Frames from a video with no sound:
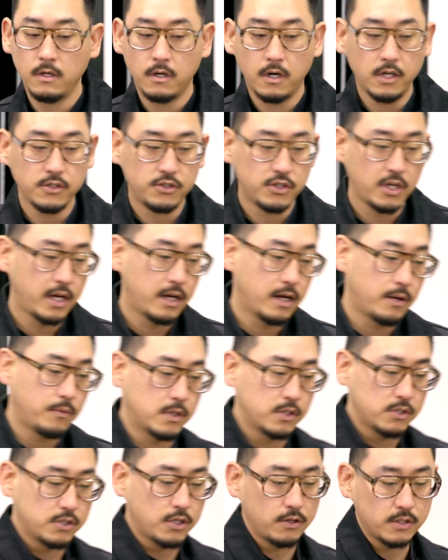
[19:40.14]
All right, Jay, I
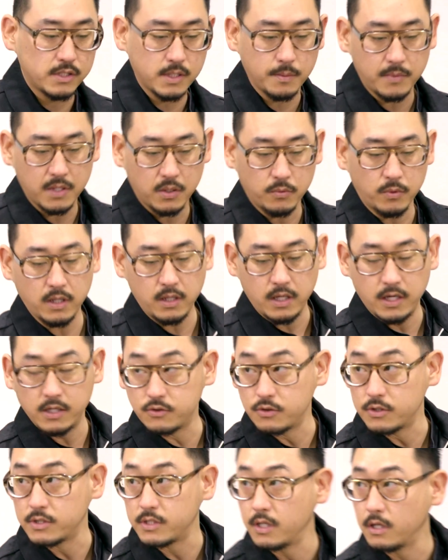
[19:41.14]
want to show you something really
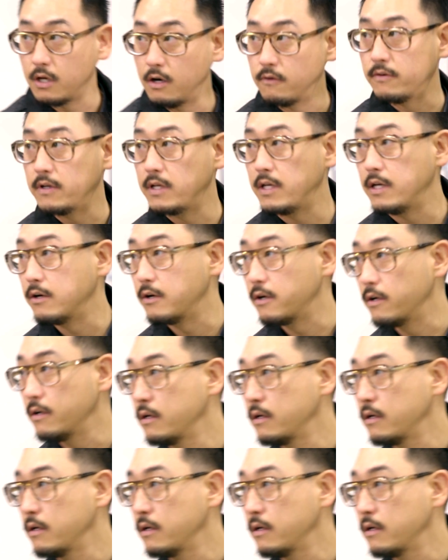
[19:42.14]
interesting over here.